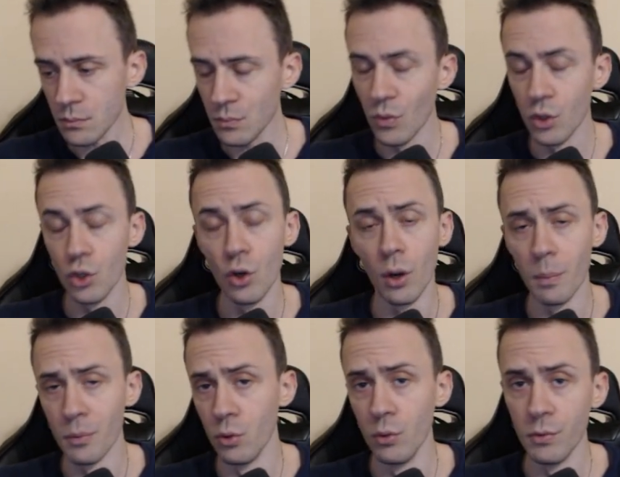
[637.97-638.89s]
You
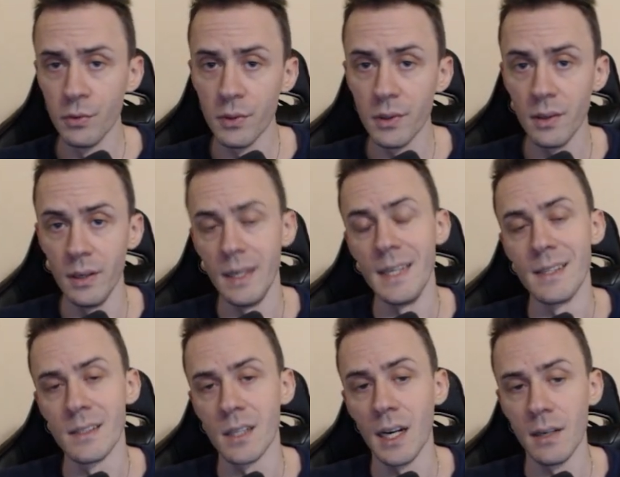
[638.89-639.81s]
approve,
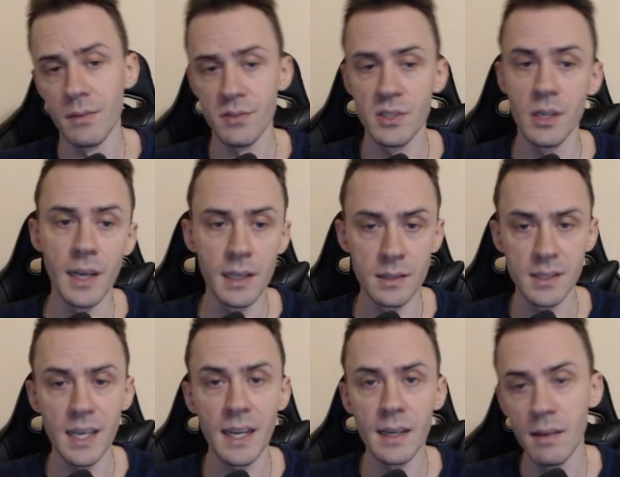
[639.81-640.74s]
it's carved, and it's
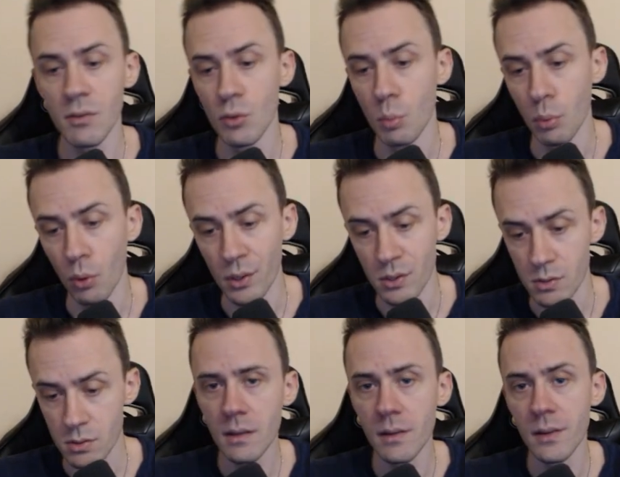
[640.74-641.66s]
gonna give you
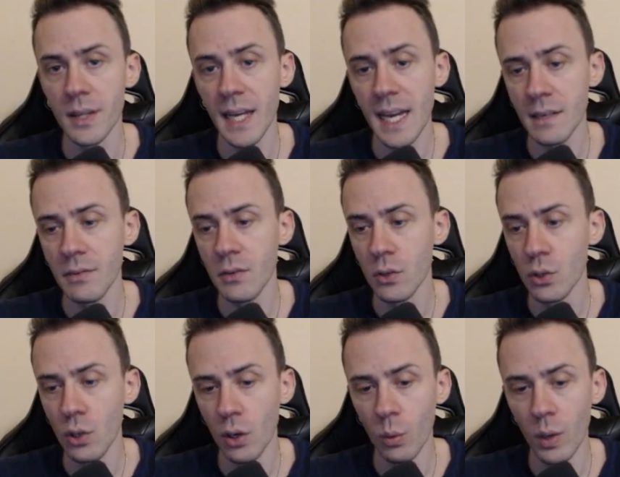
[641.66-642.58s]
points. Then if you
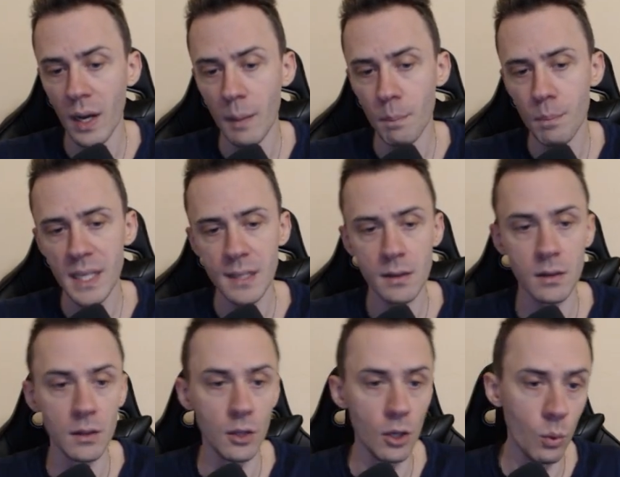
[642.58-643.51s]
go a bit
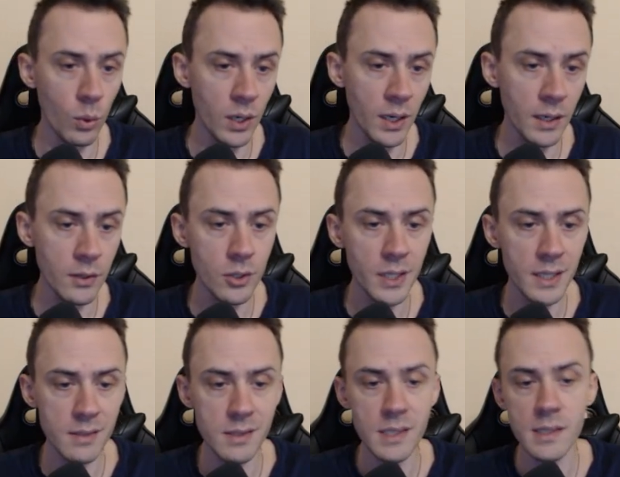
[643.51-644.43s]
lower, you're
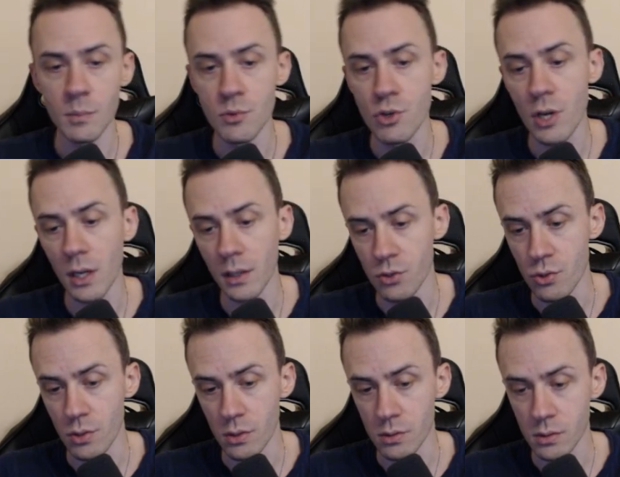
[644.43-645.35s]
gonna see some
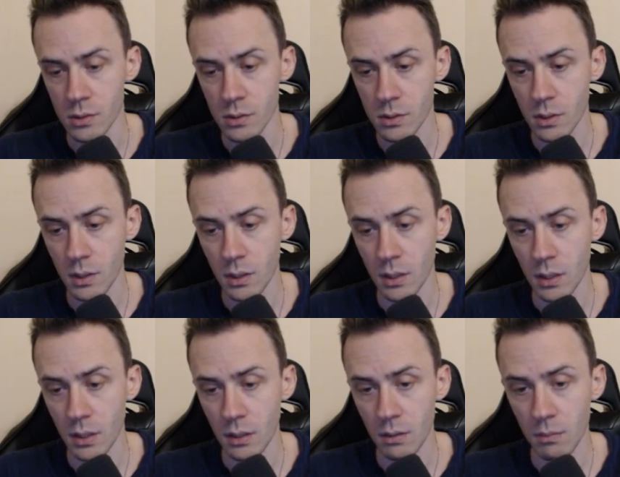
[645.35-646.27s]
challenges.
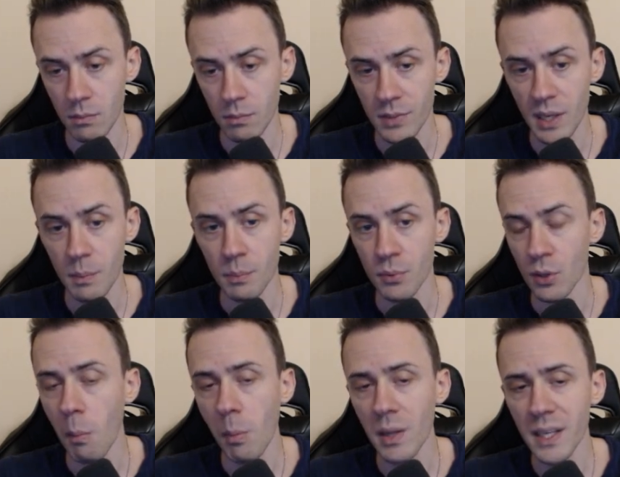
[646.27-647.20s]
They
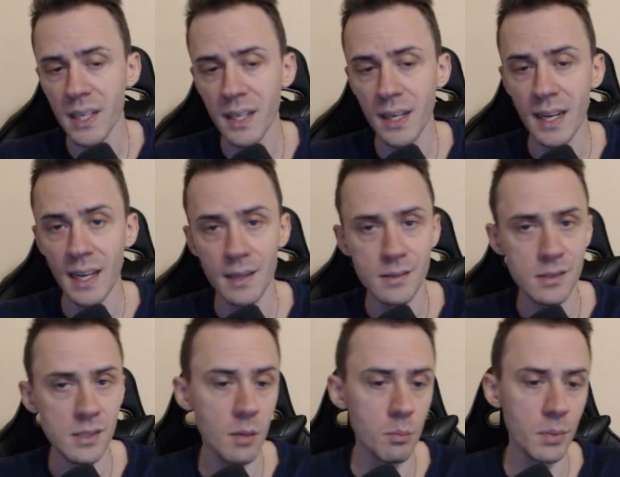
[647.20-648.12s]
probably gonna add
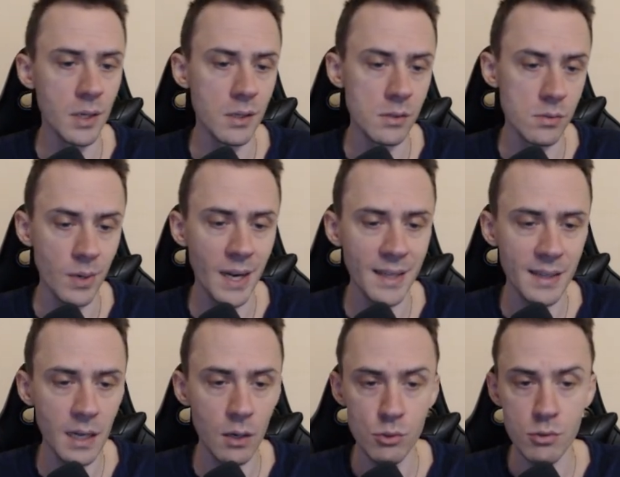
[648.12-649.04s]
some because right
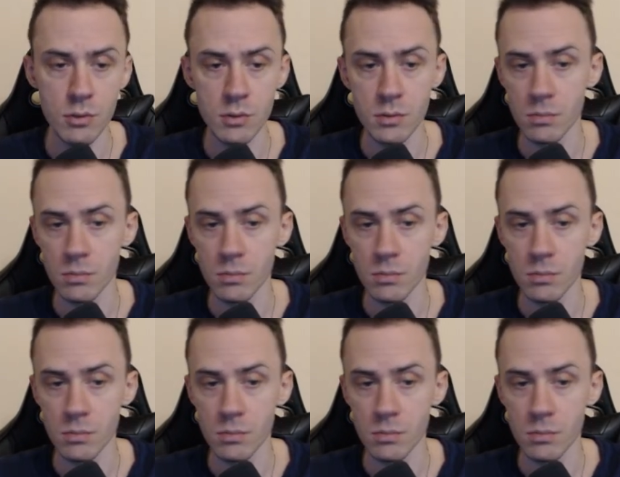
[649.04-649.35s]
now it's just